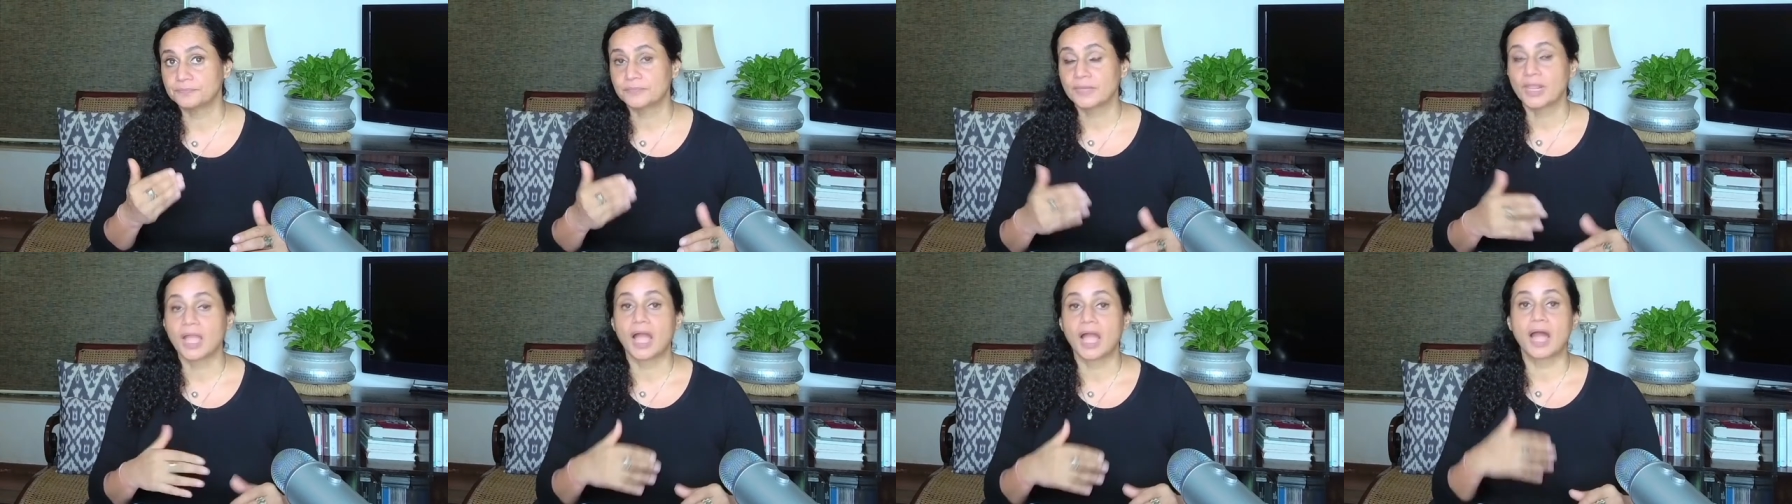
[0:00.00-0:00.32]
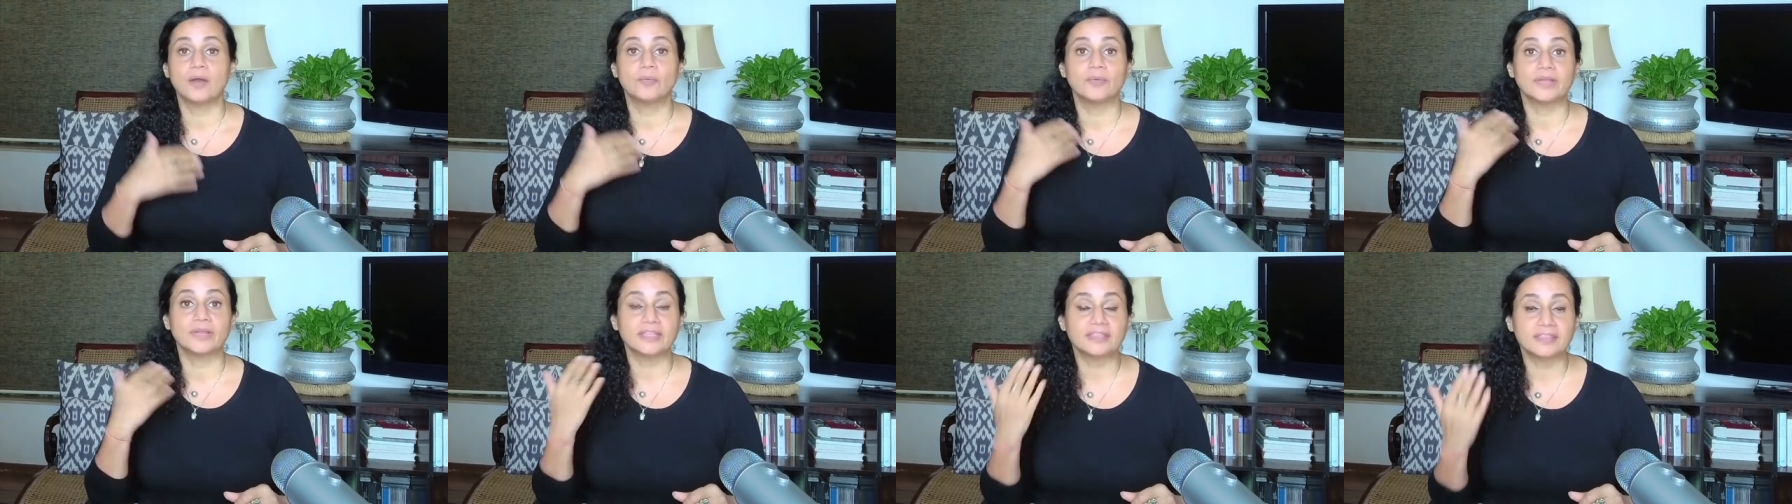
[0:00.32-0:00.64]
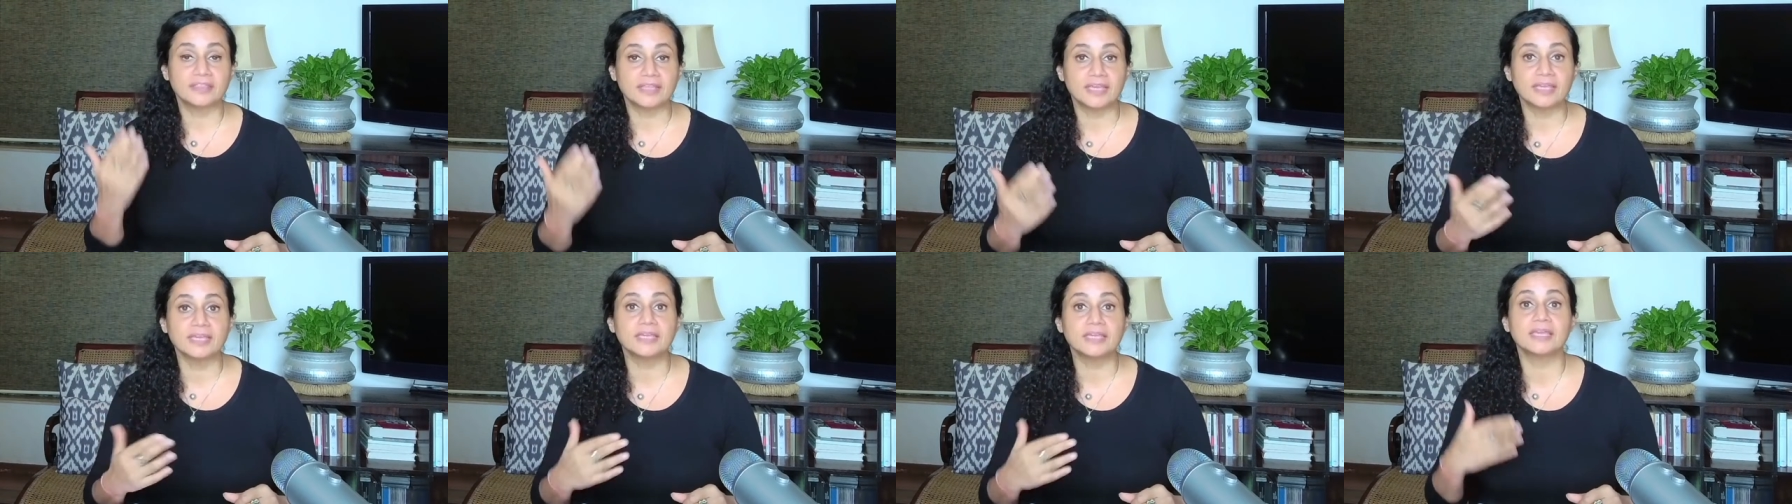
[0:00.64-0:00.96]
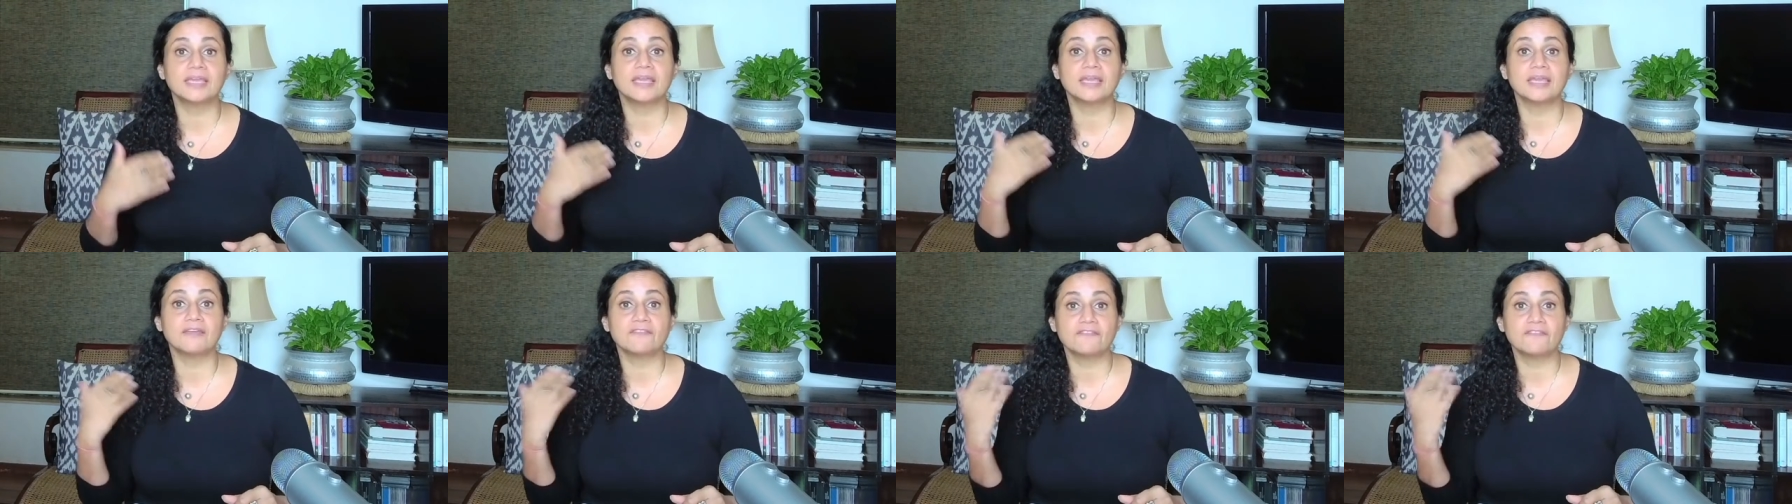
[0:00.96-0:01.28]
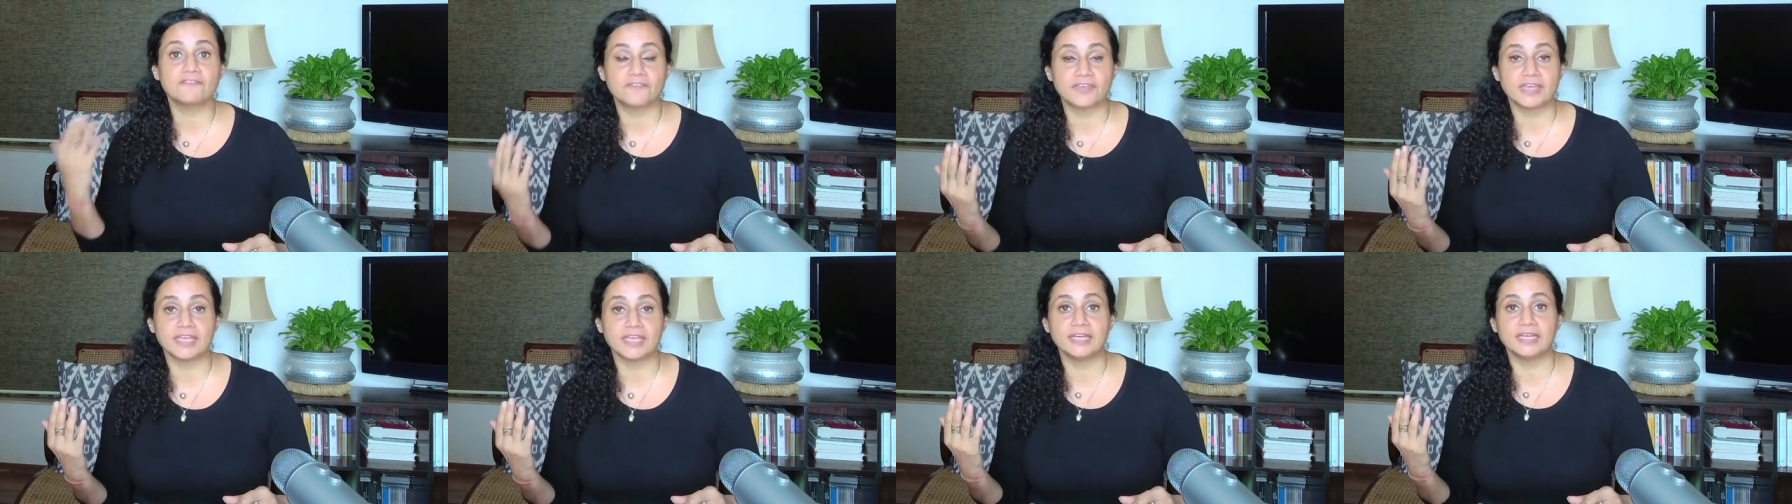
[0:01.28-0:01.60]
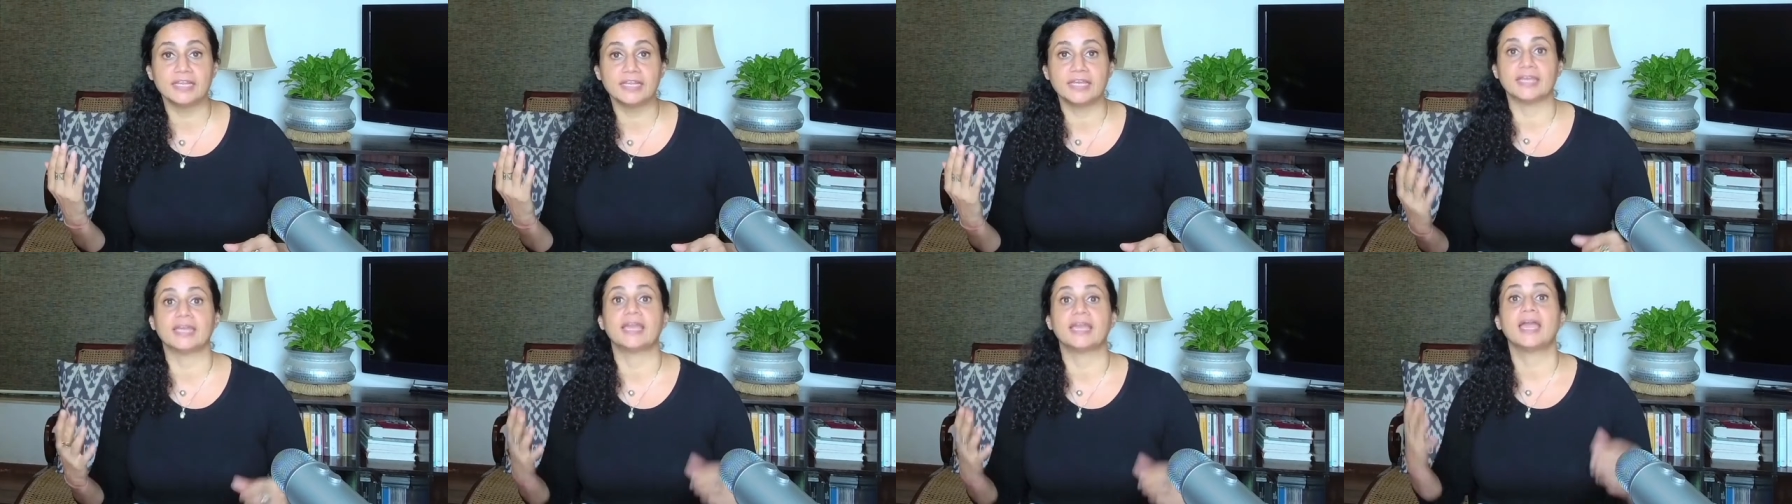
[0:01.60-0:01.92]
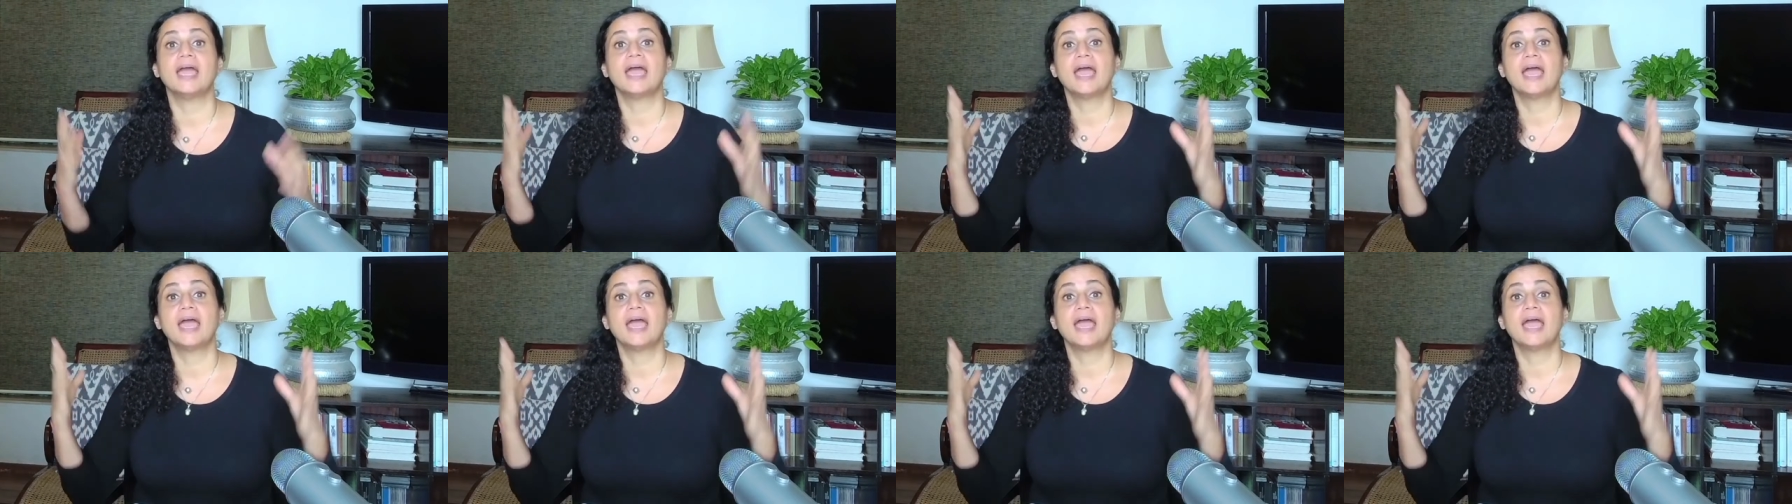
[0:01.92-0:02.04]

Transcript: how we're thinking, feeling,